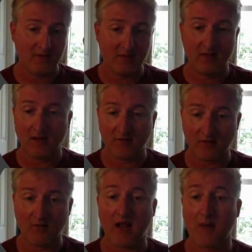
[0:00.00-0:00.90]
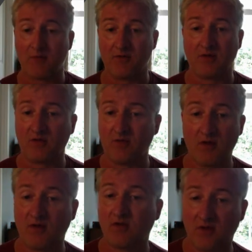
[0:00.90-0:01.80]
let's see what happens. Let's see.
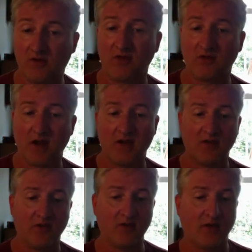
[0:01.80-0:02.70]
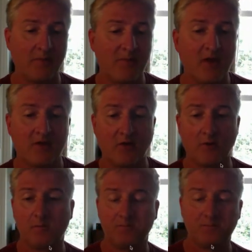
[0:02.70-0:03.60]
It's exciting. It's exciting.
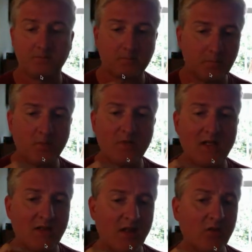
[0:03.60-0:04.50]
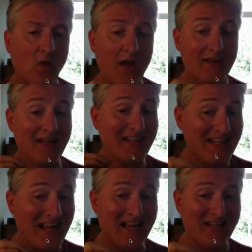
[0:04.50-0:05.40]
So let's go ahead
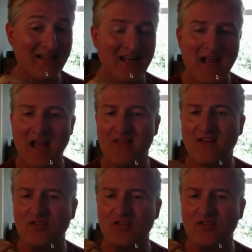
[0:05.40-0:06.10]
today and let's